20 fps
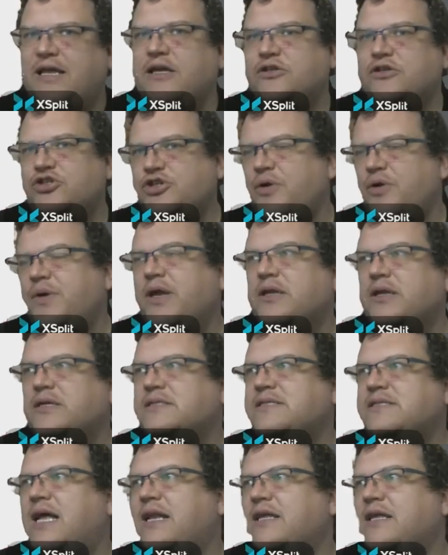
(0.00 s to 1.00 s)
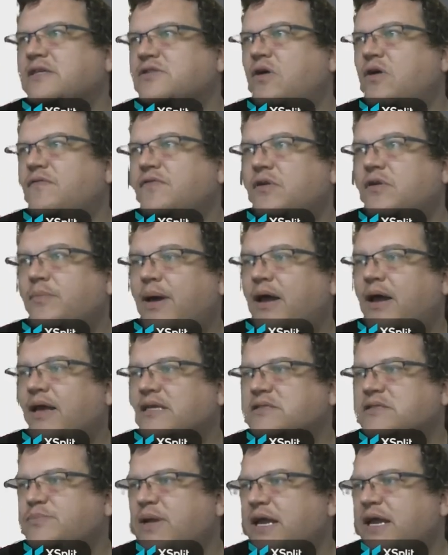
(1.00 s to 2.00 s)
and showing understanding is often about
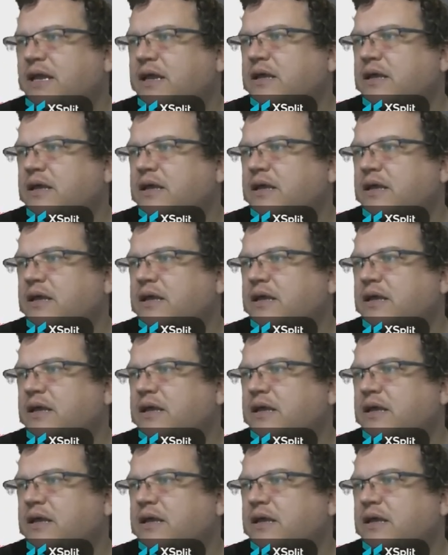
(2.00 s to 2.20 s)
explaining.